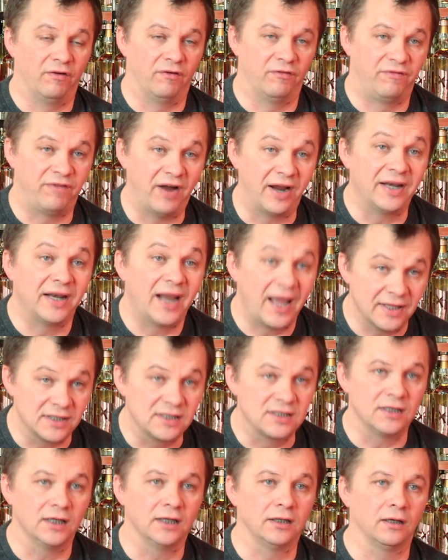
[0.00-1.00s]

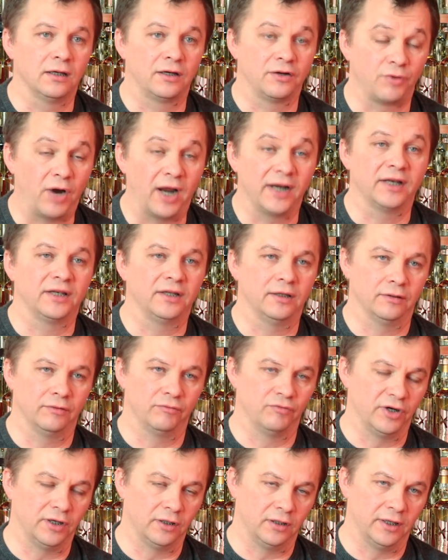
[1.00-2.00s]
financing,
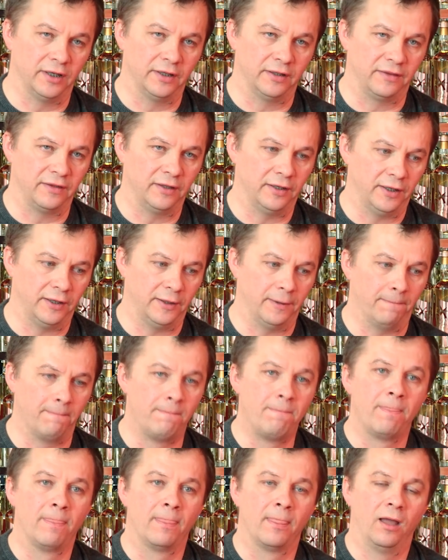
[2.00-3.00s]
crediting really the
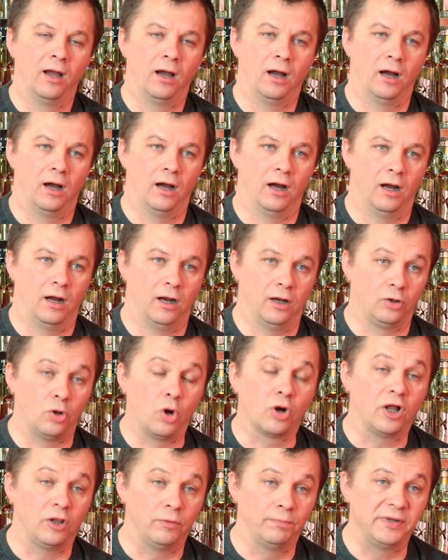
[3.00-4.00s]

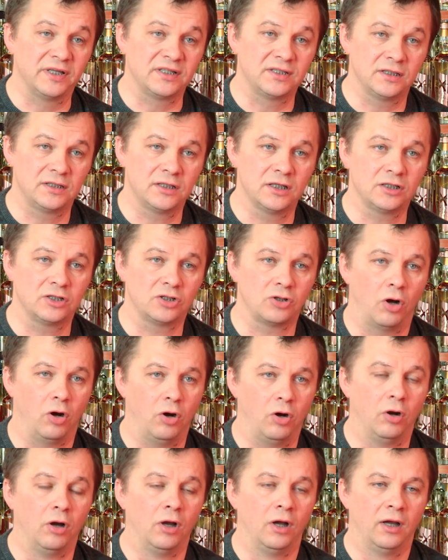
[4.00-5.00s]
local businesses.
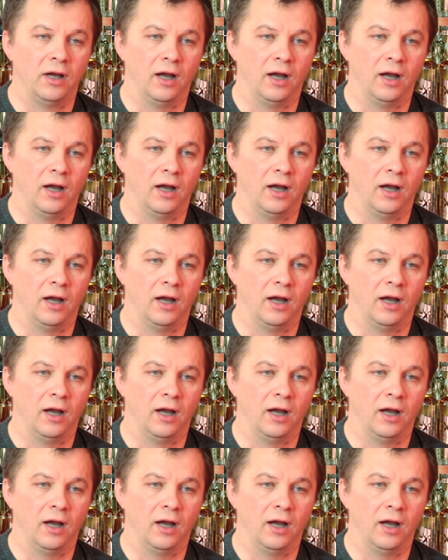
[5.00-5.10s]
So